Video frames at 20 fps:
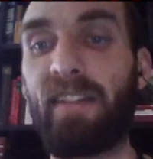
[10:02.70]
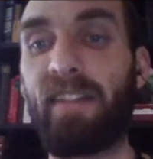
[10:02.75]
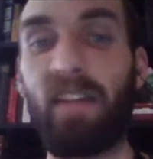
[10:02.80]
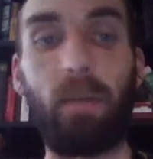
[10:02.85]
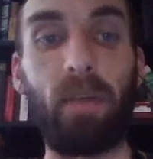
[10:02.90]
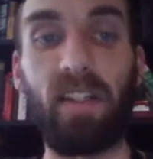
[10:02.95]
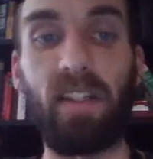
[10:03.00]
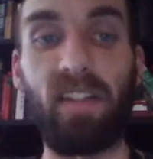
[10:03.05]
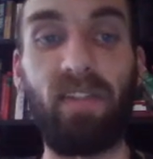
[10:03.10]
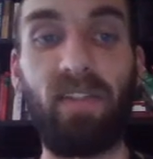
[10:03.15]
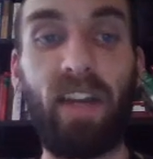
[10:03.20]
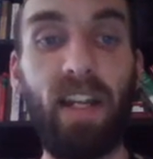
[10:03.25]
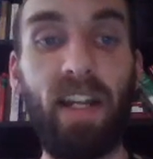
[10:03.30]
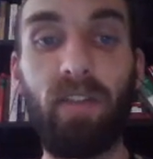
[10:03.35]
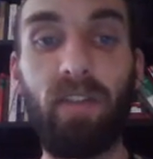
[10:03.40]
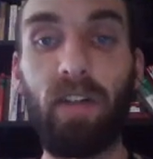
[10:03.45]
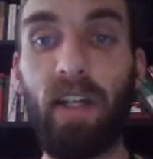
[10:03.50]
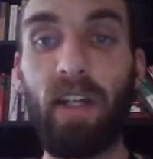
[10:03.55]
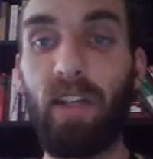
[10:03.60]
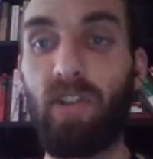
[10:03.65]
because if I ever
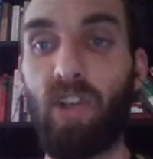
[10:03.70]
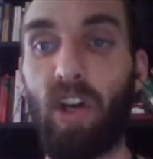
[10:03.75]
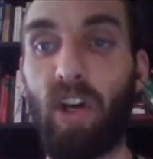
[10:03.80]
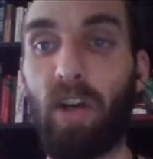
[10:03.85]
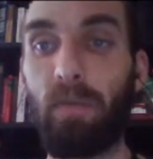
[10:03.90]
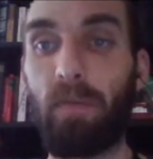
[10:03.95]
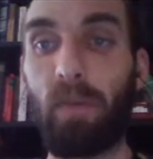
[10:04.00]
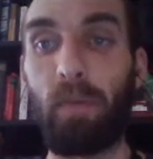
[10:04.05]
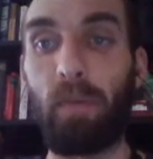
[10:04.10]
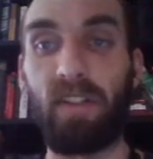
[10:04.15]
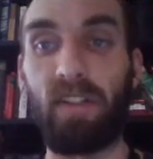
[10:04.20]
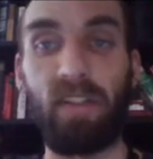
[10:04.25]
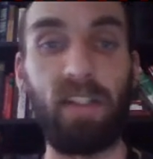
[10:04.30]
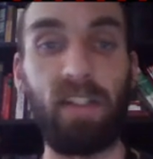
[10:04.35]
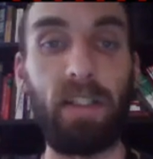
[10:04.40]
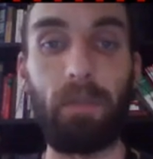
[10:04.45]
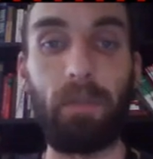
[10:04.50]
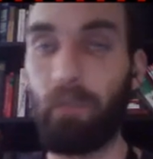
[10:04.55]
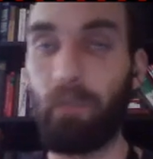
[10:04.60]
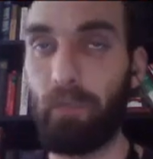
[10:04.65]
get charmed or put to sleep,
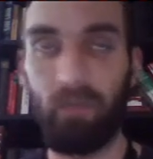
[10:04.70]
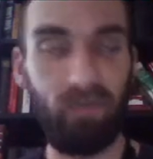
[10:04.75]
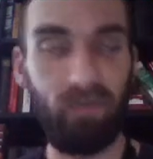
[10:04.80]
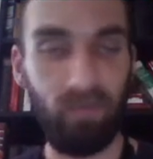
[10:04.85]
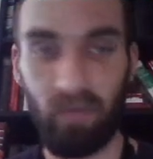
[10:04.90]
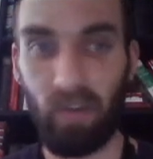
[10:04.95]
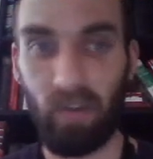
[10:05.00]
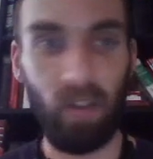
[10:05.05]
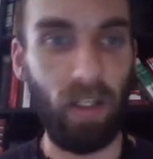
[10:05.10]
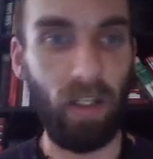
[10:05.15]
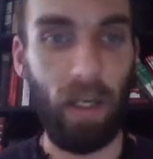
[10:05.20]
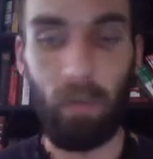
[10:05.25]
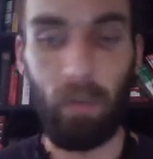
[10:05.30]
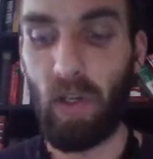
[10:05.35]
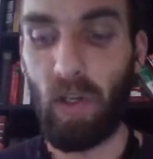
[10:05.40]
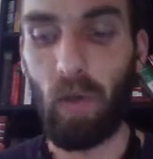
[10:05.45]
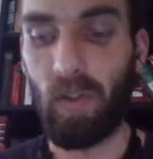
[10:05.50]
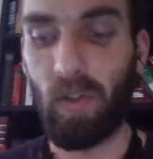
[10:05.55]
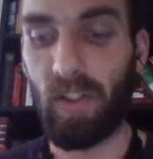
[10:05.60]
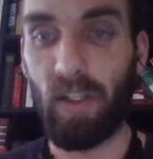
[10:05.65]
I'm
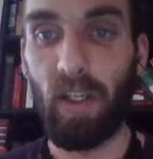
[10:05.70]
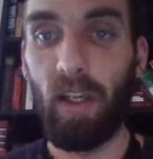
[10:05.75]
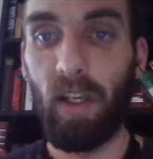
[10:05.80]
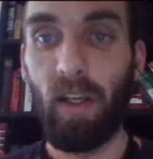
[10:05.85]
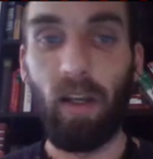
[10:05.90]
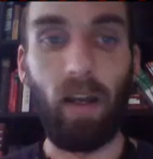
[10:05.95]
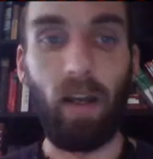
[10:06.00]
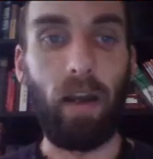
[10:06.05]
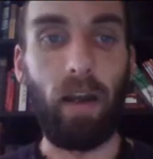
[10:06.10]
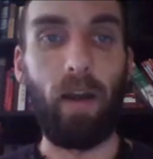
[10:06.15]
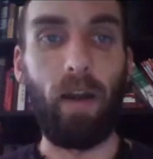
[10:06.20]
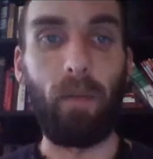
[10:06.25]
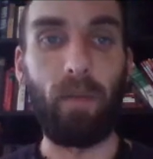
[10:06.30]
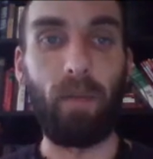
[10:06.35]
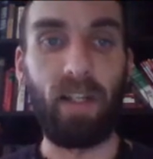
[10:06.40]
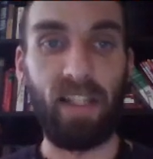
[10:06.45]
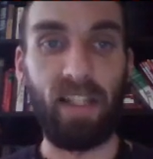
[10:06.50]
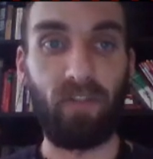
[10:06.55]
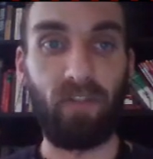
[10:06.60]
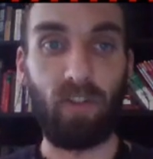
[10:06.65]
toast.
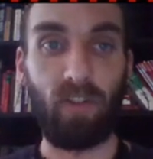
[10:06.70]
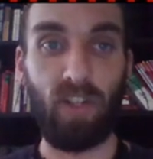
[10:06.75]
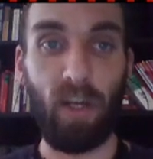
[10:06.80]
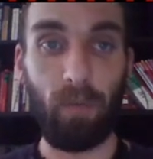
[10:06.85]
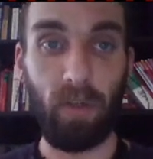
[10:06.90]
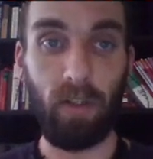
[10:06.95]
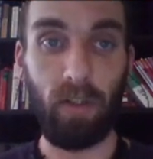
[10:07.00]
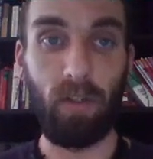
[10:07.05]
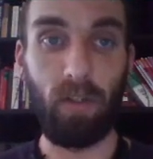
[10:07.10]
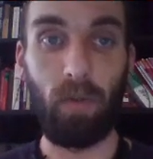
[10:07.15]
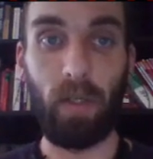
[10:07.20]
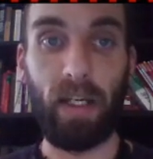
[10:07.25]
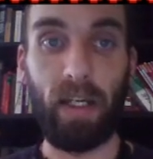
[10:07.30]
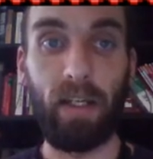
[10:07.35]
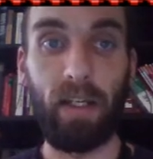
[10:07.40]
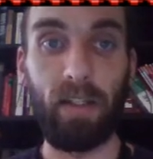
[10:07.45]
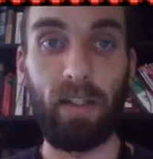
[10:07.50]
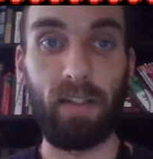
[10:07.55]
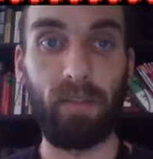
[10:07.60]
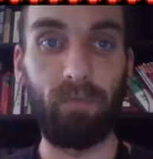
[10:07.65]
Except for Shepherd, who
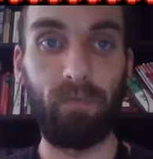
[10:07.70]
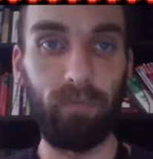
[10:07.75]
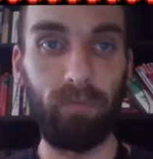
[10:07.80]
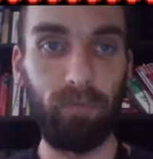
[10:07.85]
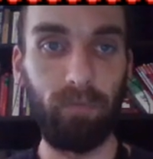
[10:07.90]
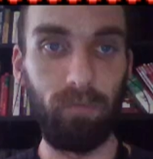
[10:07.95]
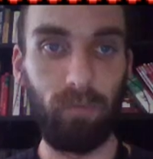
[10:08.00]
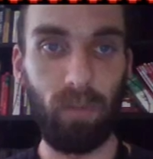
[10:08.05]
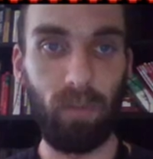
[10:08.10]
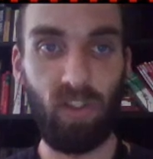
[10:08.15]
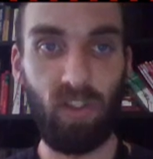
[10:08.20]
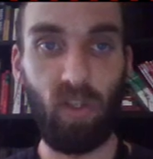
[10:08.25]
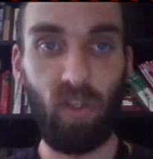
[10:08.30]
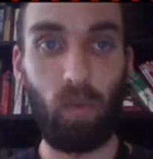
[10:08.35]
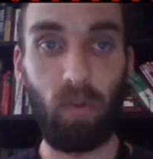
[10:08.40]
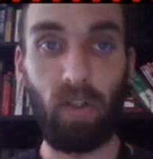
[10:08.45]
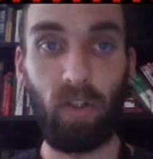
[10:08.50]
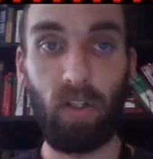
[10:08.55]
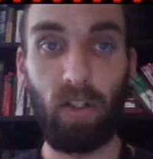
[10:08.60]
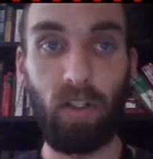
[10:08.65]
has
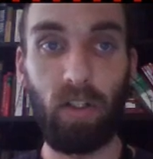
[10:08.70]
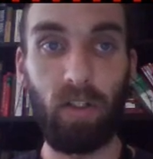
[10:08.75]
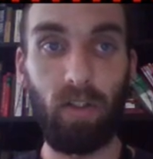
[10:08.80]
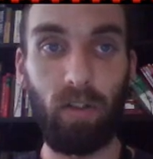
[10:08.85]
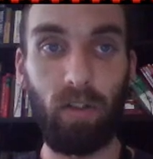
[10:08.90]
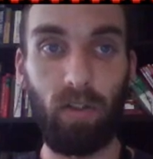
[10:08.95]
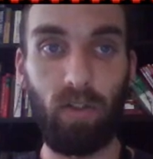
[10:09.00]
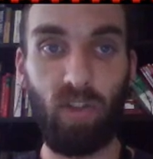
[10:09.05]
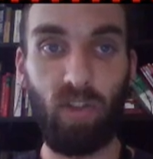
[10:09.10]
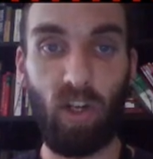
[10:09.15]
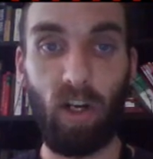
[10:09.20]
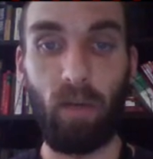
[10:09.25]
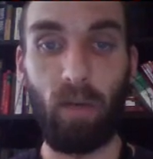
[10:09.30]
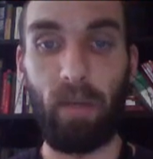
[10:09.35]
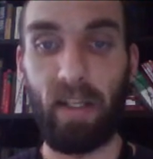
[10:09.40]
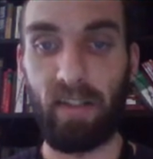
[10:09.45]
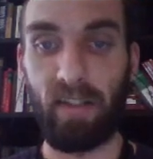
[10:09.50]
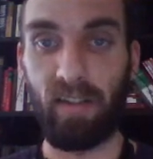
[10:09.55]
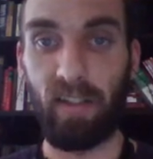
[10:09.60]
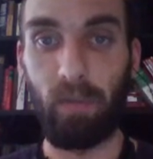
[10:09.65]
super charm and
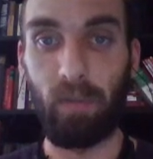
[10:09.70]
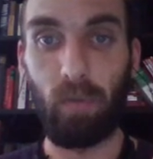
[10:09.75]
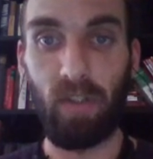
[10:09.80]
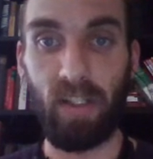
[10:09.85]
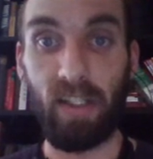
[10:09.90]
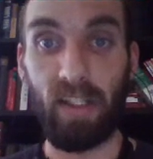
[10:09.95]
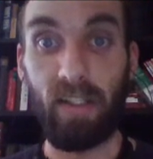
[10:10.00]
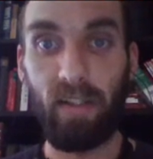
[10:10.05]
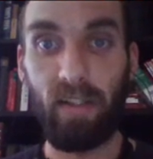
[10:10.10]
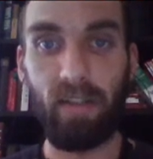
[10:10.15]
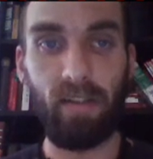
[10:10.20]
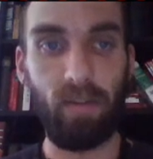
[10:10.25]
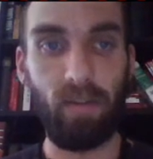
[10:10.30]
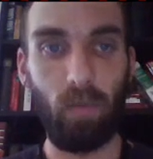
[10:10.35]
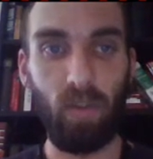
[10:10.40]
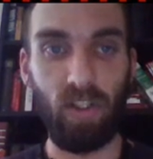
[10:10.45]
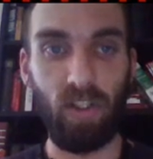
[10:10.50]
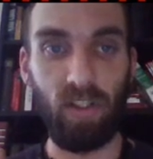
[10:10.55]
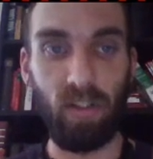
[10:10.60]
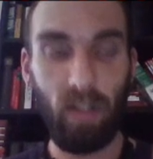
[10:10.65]
sleep resistance, which
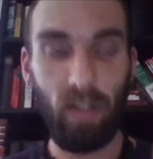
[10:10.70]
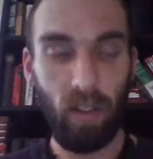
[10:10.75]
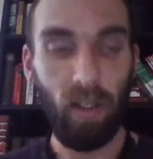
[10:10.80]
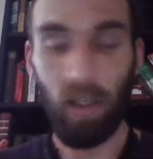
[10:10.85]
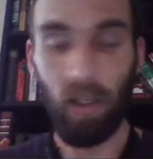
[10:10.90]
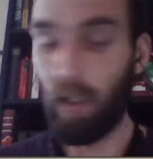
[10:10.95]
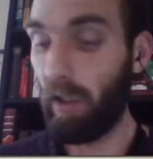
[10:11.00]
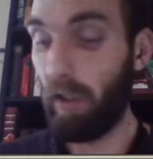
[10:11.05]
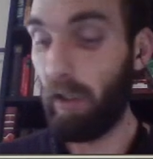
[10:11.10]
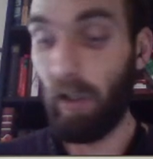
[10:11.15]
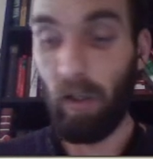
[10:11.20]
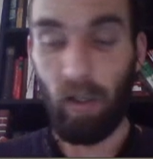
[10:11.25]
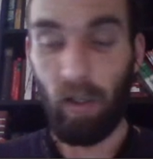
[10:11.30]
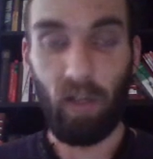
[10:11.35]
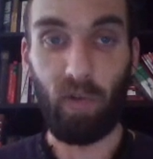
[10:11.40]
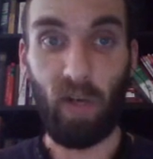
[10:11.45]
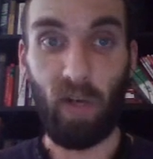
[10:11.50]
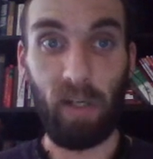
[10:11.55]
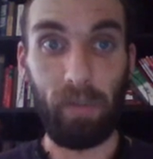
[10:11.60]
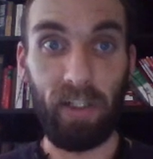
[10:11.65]
is
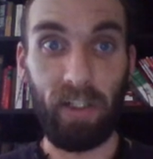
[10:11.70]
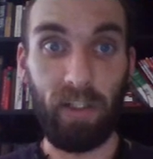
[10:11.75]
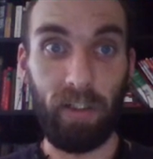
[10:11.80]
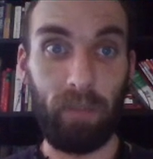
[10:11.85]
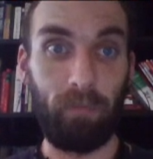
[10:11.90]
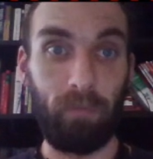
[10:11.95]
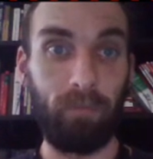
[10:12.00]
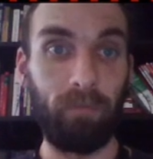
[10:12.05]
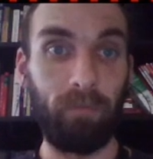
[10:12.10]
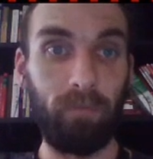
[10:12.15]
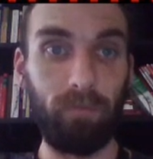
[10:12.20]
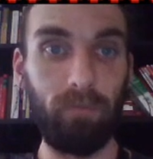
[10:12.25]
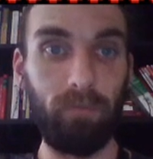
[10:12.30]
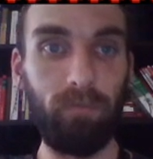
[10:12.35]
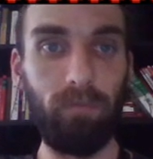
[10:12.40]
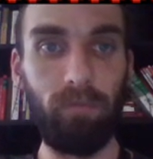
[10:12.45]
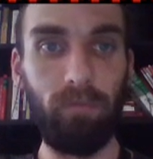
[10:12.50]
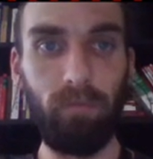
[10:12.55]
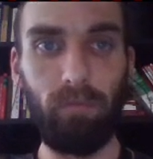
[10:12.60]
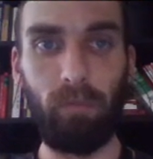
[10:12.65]
incredibly good,
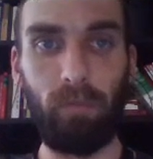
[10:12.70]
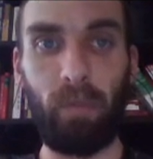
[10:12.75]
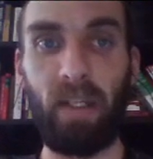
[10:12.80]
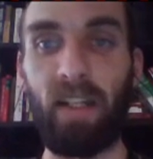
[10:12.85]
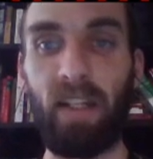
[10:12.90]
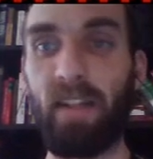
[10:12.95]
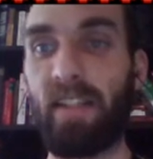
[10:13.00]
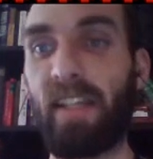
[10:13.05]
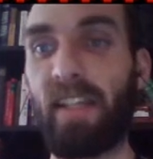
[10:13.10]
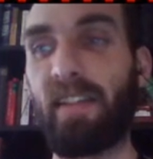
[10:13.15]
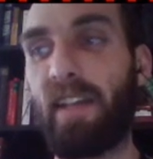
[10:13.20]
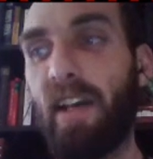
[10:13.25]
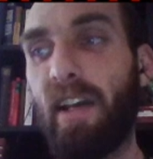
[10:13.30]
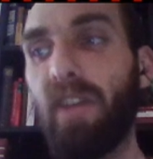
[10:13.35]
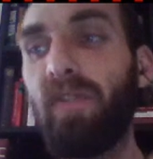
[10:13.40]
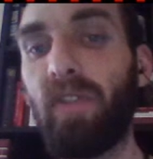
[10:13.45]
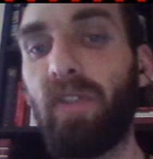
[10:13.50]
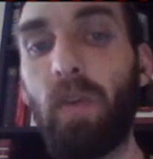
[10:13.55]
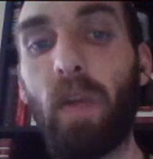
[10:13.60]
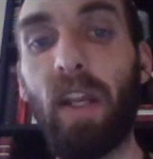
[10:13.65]
because as an elf,
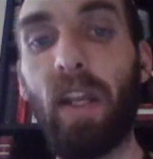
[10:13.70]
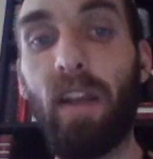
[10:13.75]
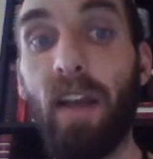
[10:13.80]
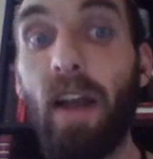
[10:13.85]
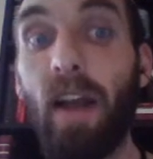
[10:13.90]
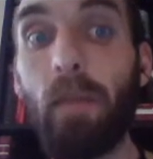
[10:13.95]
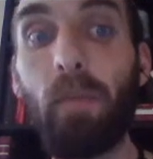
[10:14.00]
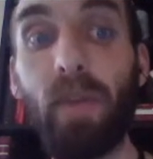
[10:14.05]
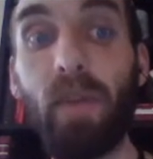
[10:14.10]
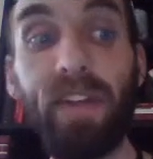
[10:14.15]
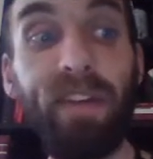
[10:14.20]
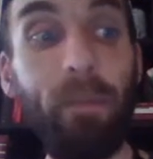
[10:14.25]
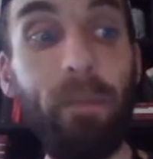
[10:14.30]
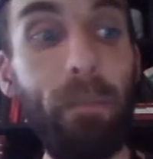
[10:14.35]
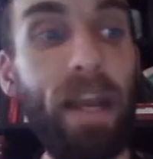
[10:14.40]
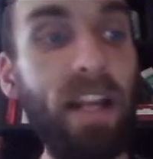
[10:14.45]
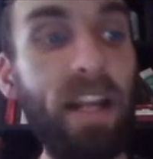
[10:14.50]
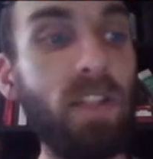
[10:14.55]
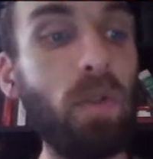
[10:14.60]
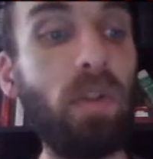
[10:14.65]
you cannot bring them back
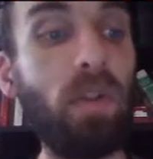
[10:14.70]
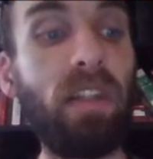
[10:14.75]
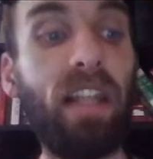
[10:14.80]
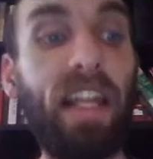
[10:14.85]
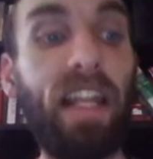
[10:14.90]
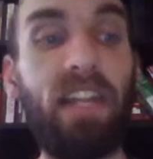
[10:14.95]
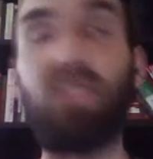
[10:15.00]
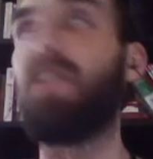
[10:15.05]
to life,